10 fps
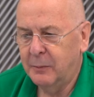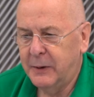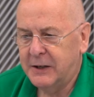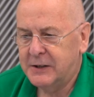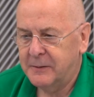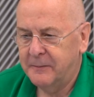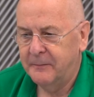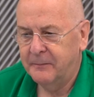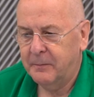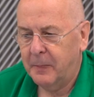bit,
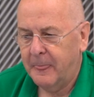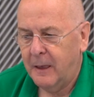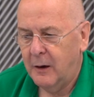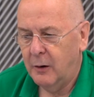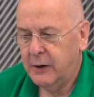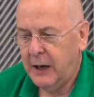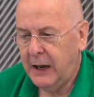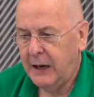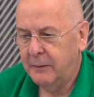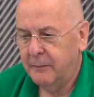okay?